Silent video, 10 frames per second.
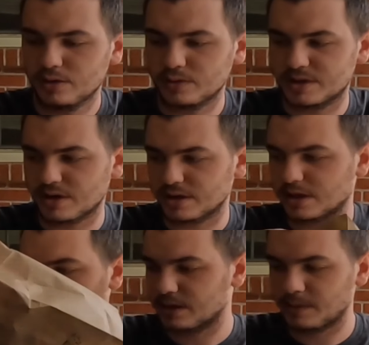we start
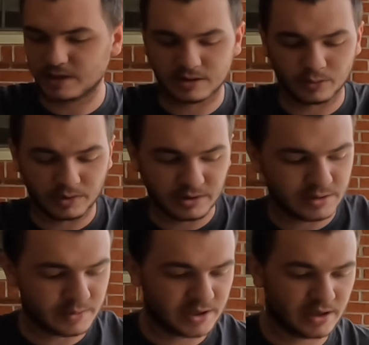talking about the wheels
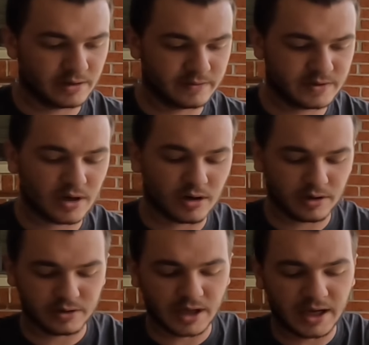themselves
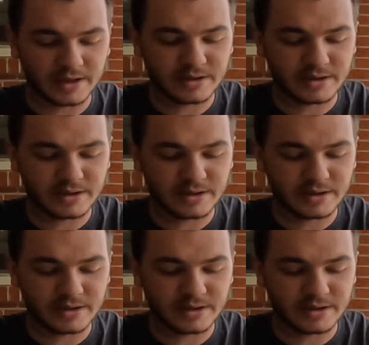are that